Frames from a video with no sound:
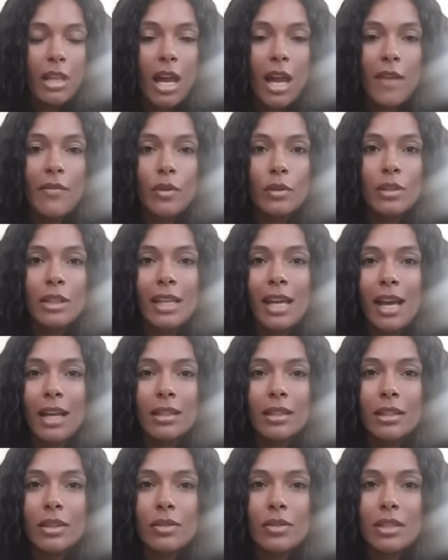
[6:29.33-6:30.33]
I've only had
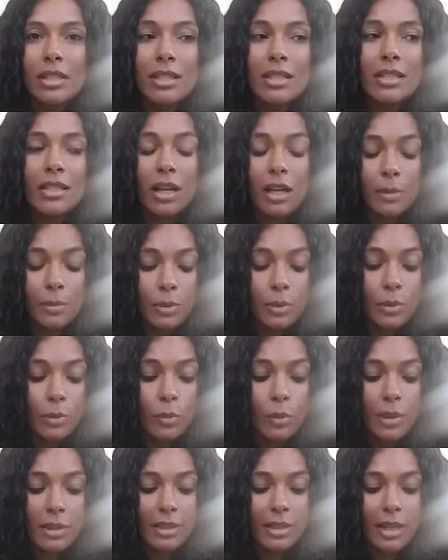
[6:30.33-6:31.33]
to use this tarp
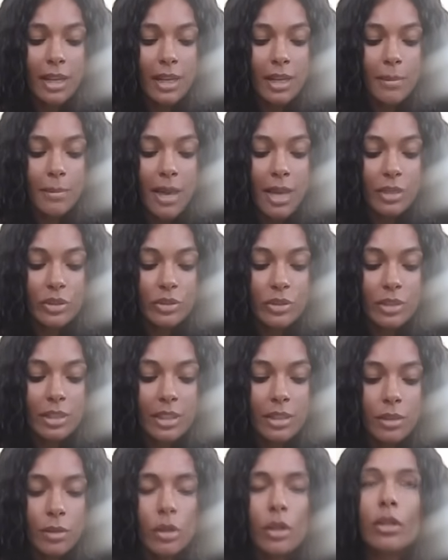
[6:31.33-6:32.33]
one time
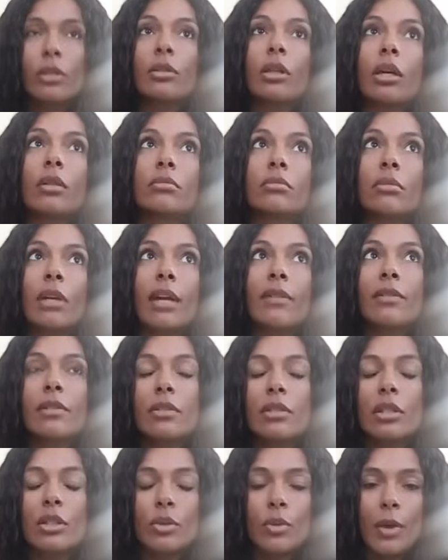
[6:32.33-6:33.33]
actually, or no, I've
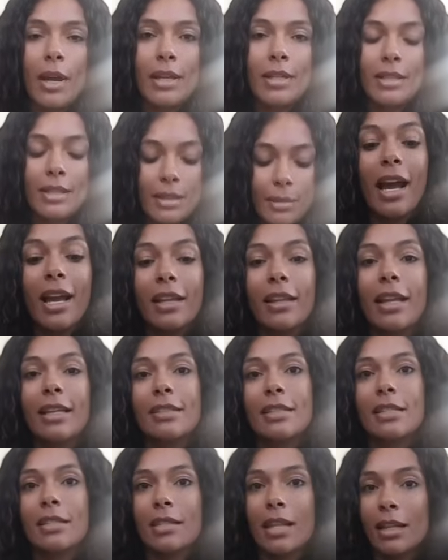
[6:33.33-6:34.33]
used it twice. I
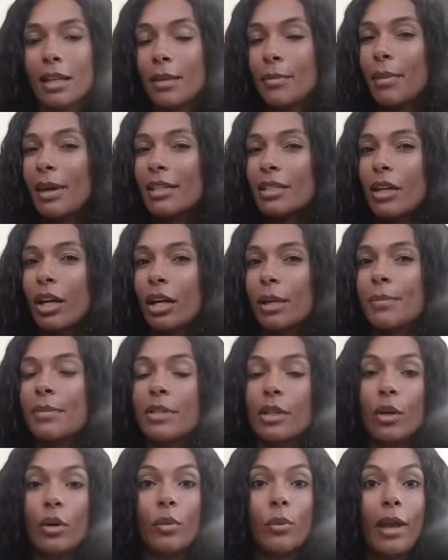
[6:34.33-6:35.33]
like to set up my
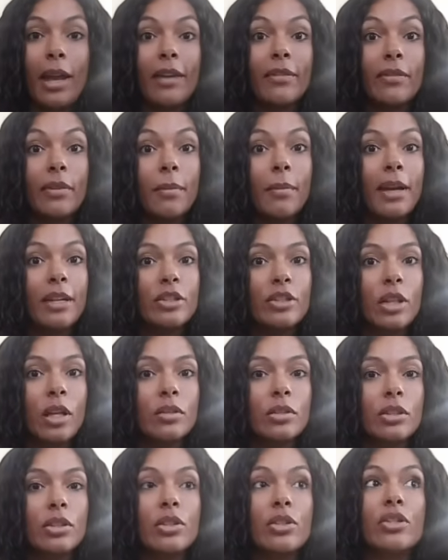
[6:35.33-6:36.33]
tarps away from my
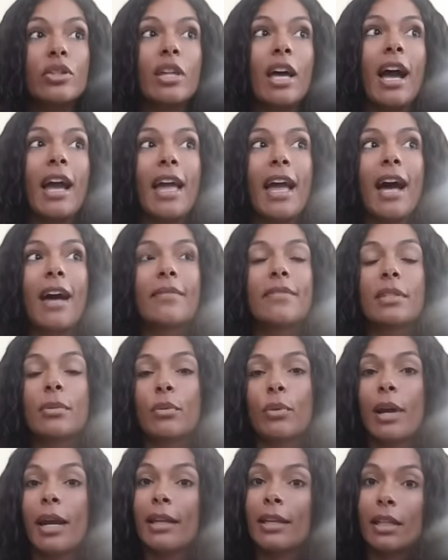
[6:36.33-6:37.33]
shelter so that I have
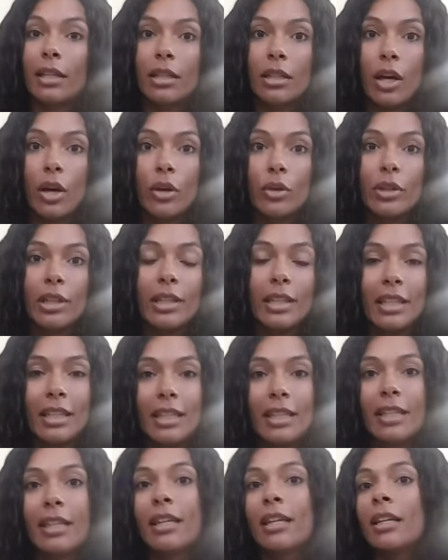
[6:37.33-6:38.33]
somewhere I could go to
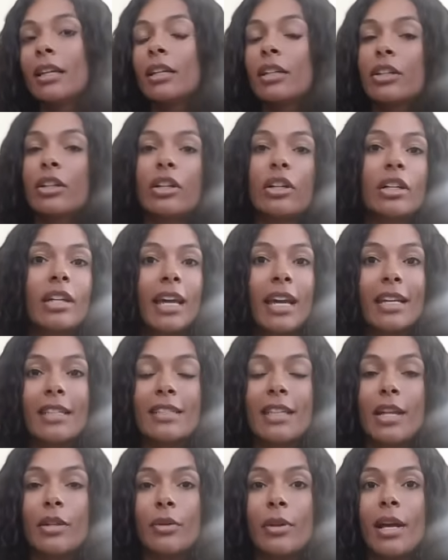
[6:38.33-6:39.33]
eat, cook,
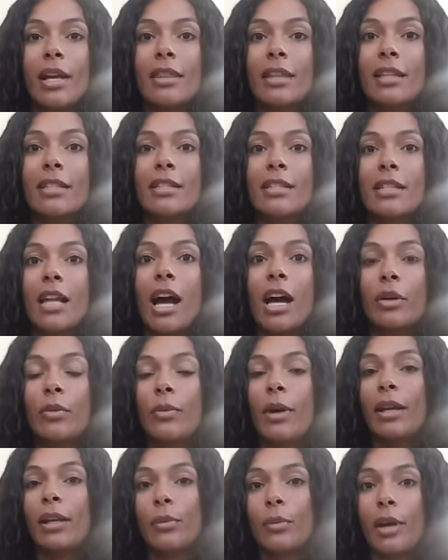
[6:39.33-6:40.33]
etc. that's not
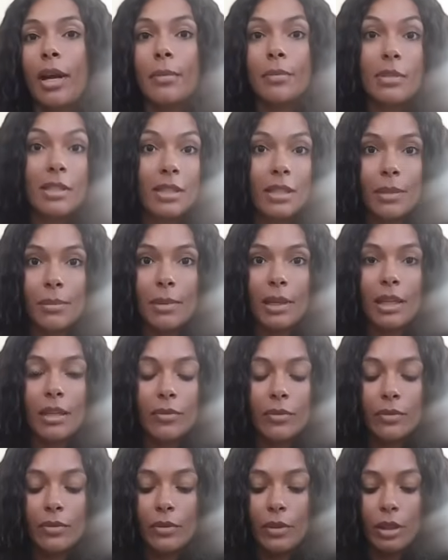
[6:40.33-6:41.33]
right where I'm
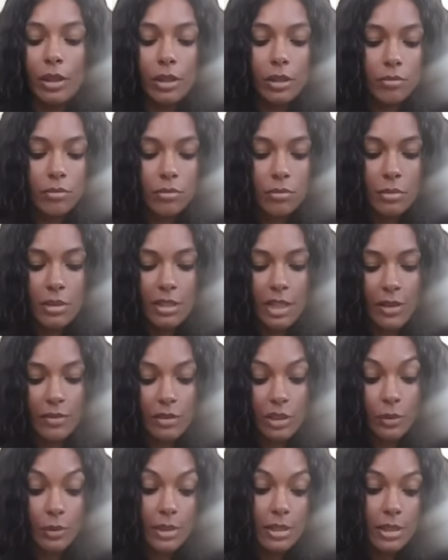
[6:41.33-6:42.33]
sleeping for
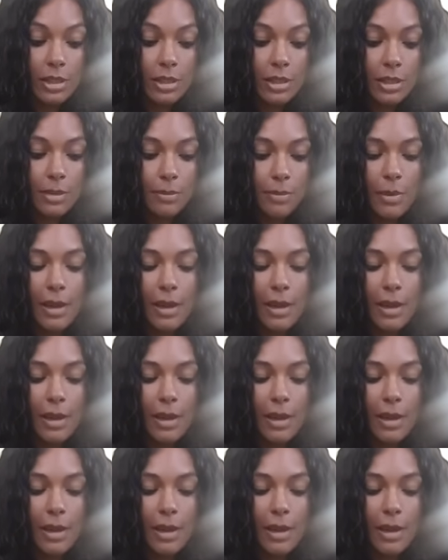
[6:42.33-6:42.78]
safety reasons.